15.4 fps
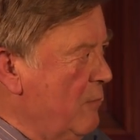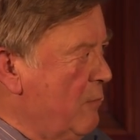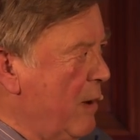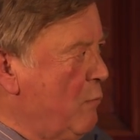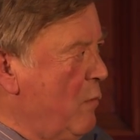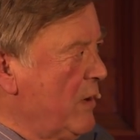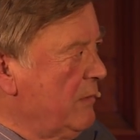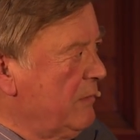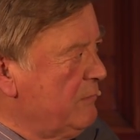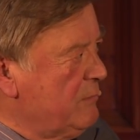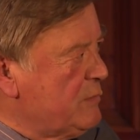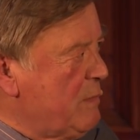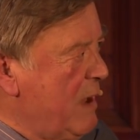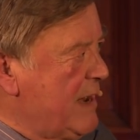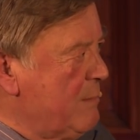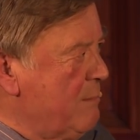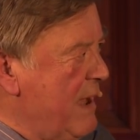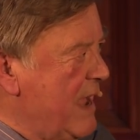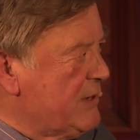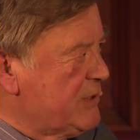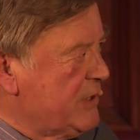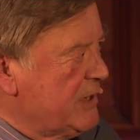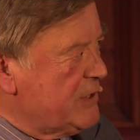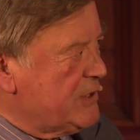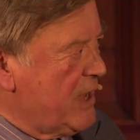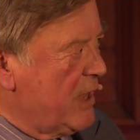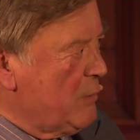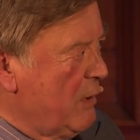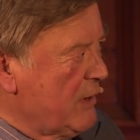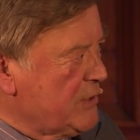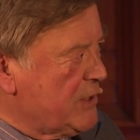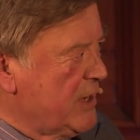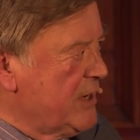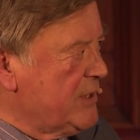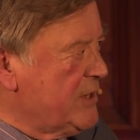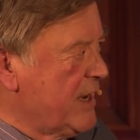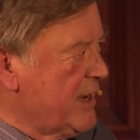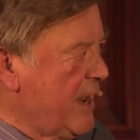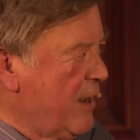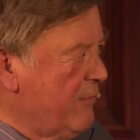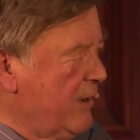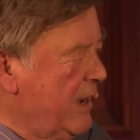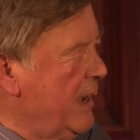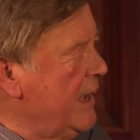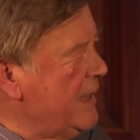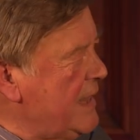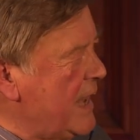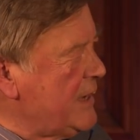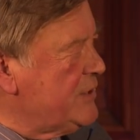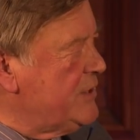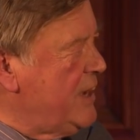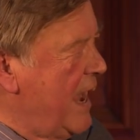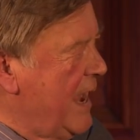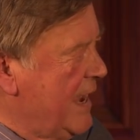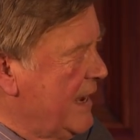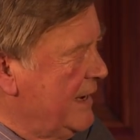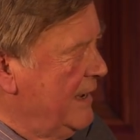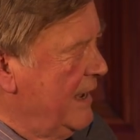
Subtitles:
when one of them's made a mess and it's the other one's turn to take over. That's dead.